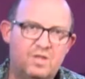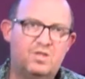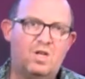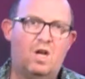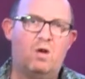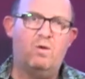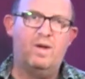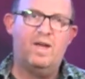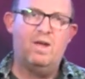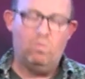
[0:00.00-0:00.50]

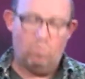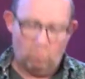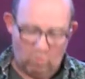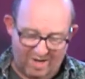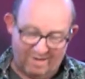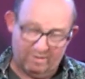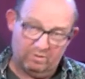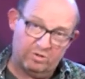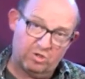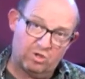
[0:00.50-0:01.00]
So it
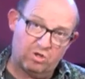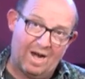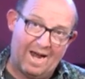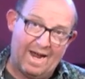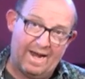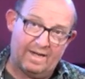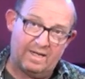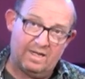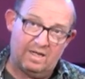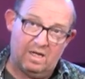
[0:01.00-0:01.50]
will
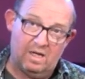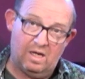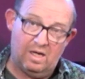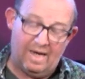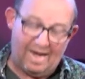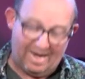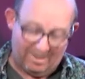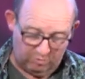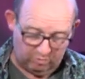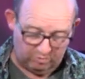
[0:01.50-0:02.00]
track
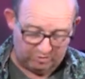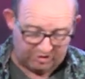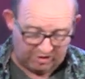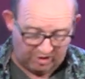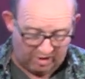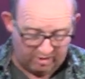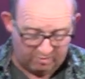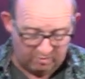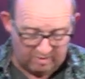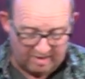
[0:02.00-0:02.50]
uh, and
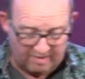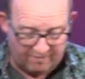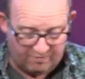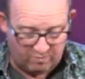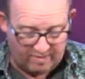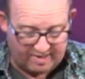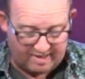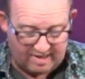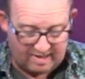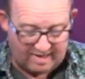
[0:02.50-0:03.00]
also
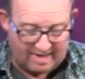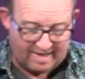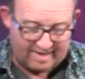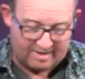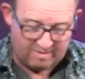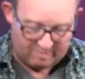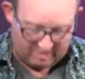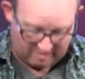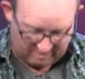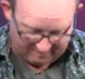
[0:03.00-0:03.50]
if we
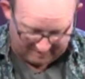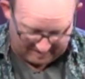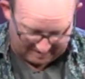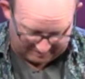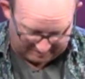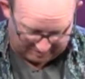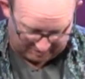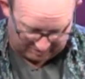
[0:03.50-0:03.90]
add a bit of that